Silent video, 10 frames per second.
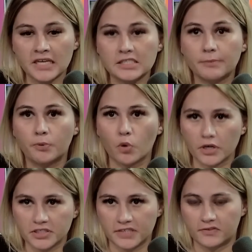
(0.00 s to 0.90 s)

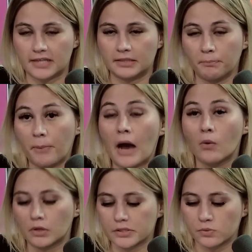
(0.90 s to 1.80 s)
supportive, that
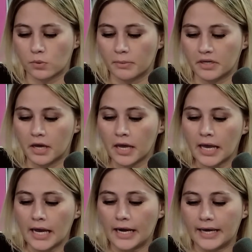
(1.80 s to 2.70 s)
empowers women
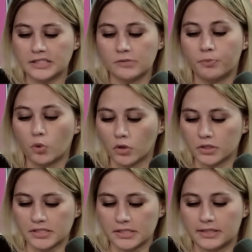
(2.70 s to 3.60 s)
and
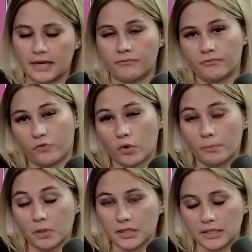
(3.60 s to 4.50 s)
supports them for
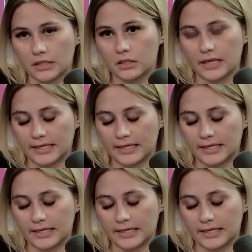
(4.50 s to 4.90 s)
political